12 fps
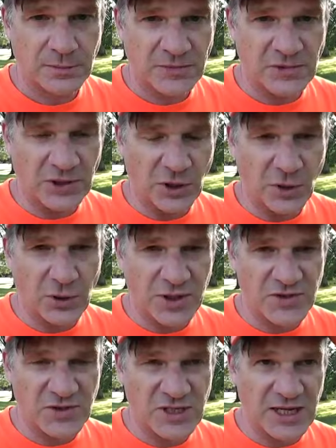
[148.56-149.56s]

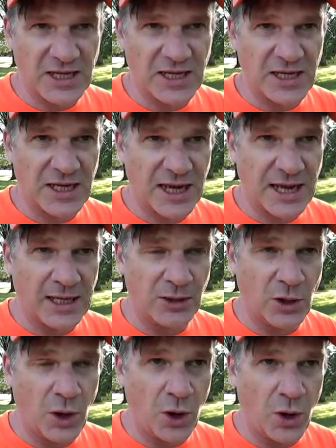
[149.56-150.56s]
Dolores, D E
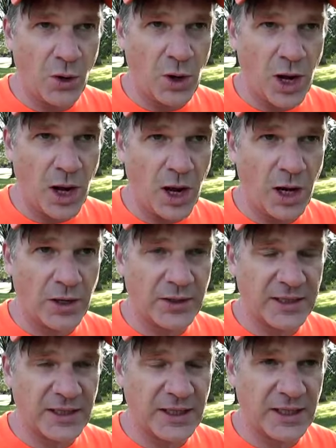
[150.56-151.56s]
L O R
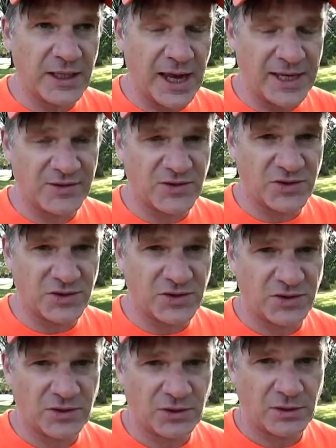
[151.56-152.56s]
E
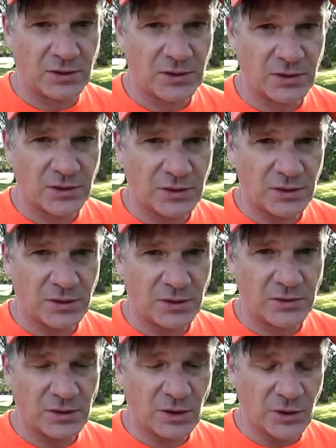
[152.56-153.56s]
S.
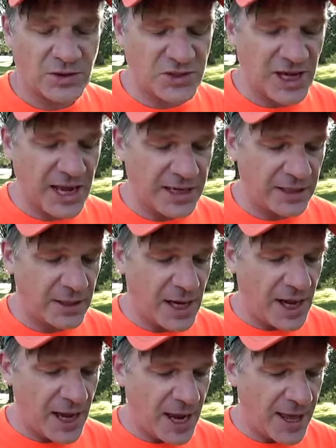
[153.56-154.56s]
Dolores Cannon.
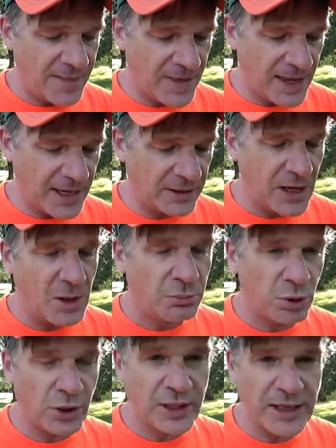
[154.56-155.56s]
And then
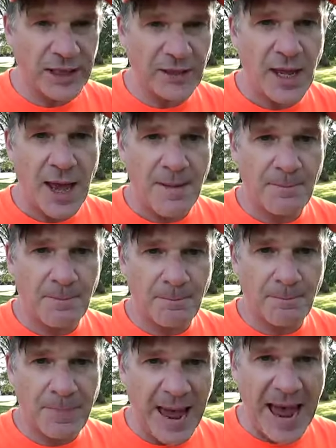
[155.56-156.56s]
put in
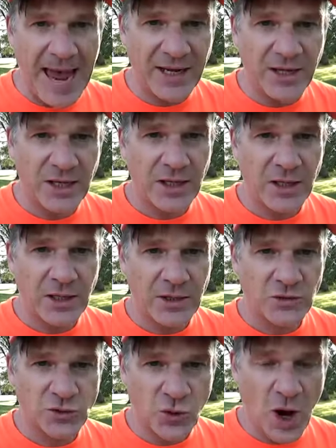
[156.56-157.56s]

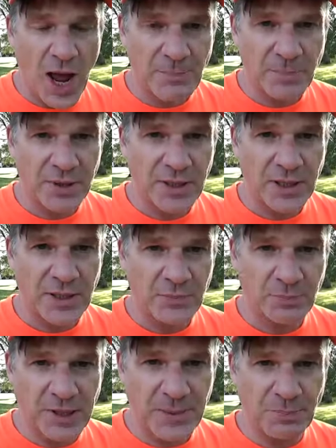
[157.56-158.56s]
backdrop
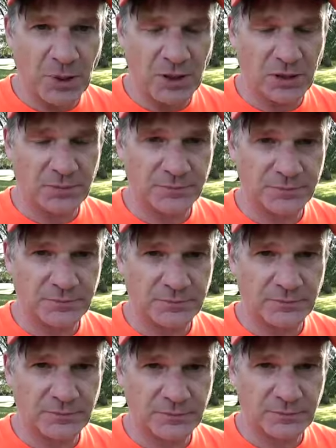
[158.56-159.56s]
people.
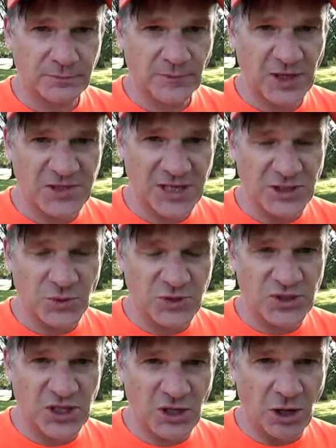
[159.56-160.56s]
Because that's what
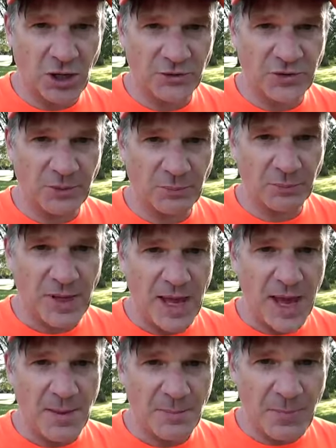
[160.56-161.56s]
she called them.
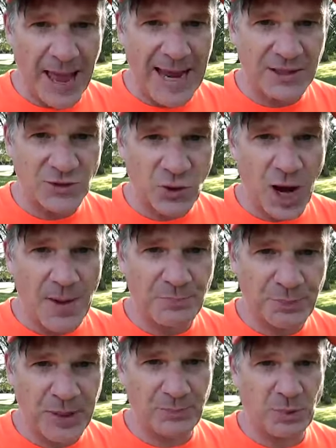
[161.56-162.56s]
Backdrop
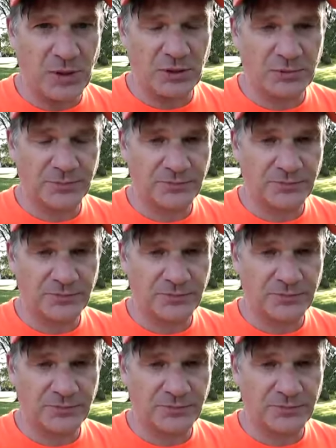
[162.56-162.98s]
people.